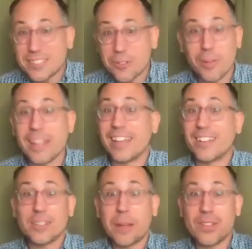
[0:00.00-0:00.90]
a week,
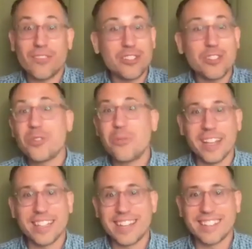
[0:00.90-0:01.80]
sometimes even 2 weeks
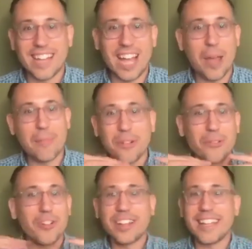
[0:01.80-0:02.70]
at a time, to
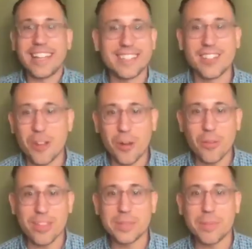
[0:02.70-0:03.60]
really get to know the
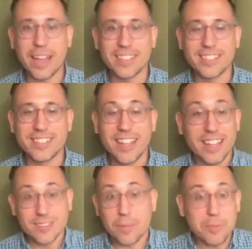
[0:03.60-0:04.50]
space.
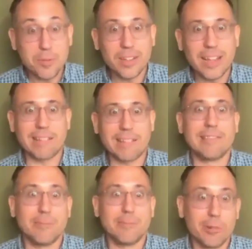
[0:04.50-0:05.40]
Sometimes we're like, oh,
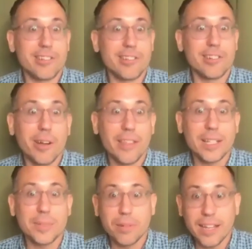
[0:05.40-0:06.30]
we're itching to go to the
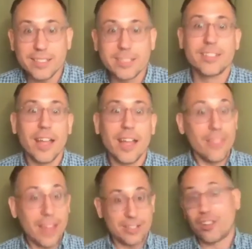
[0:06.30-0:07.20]
next place. And
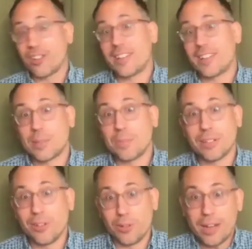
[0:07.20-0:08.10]
that's a good discipline
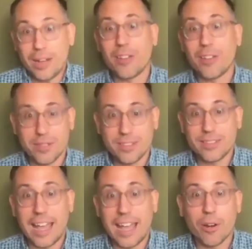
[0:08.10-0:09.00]
too. How do you
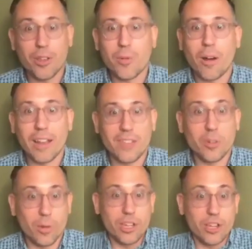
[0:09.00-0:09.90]
stay where you are even
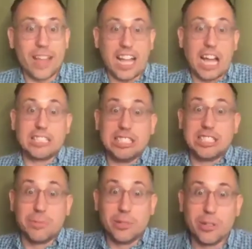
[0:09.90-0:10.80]
when you're like, I need to
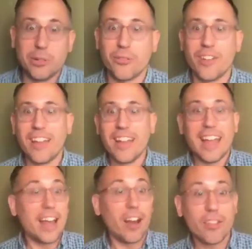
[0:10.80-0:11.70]
move? And
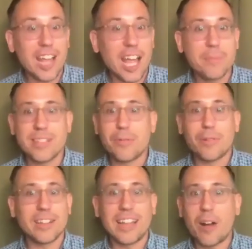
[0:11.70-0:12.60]
at other times it would
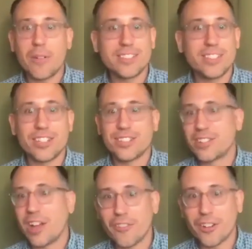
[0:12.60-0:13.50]
allow us to
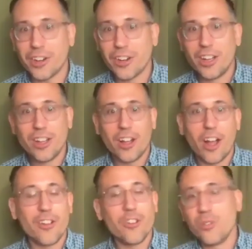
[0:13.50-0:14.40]
discover a
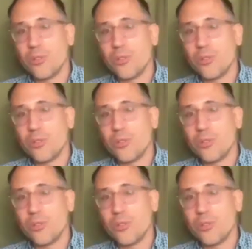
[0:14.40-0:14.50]
new